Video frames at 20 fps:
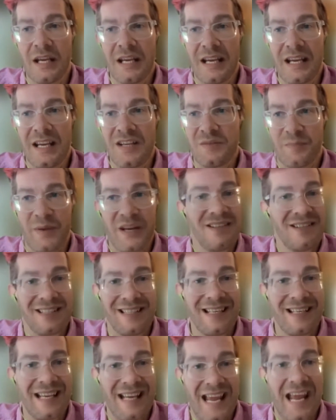is
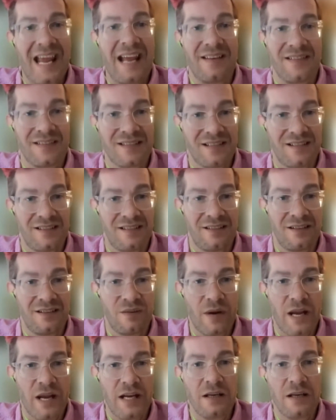basically it,
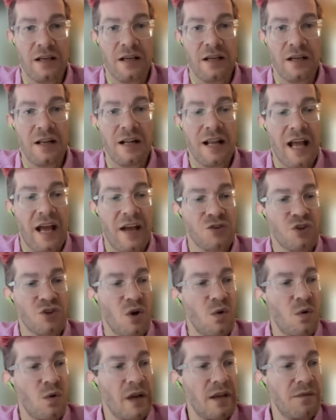right? And
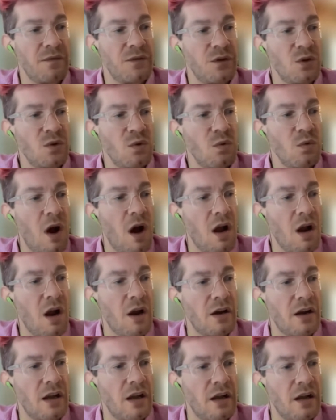so if you
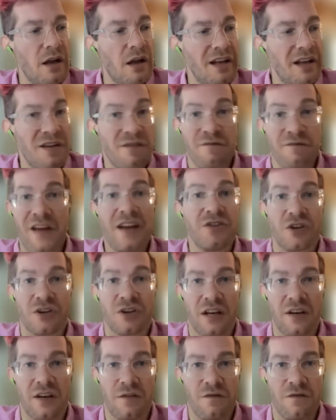are an inventor
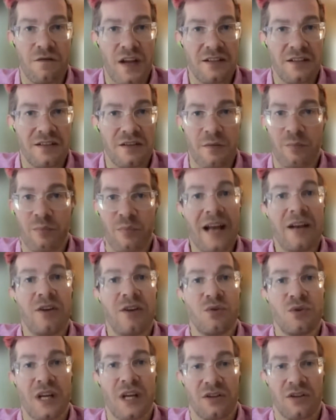that invented a brand
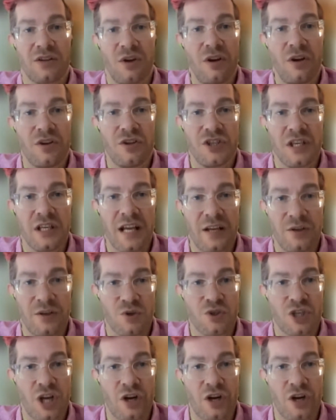new technology and you're
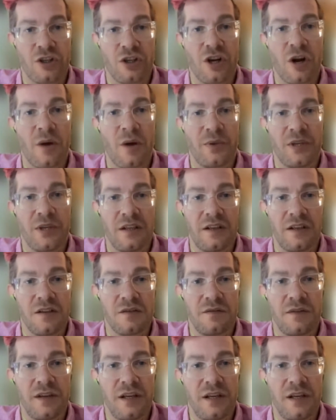starting a company in
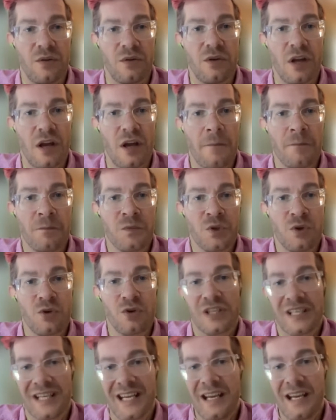this field, your
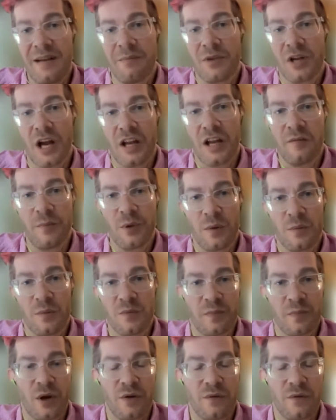team kind of
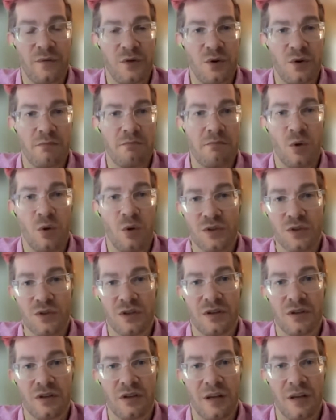becomes part of your moat.
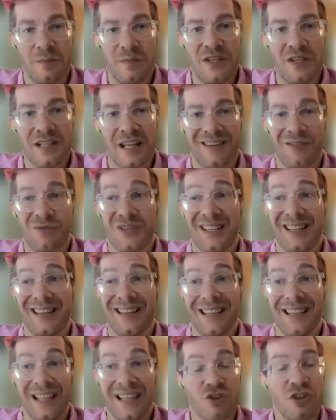It means that there is
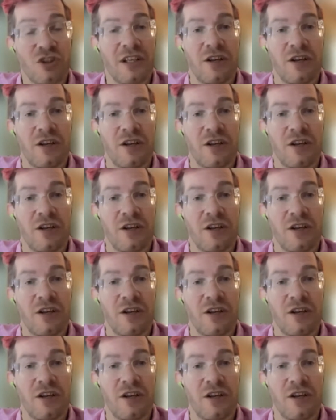literally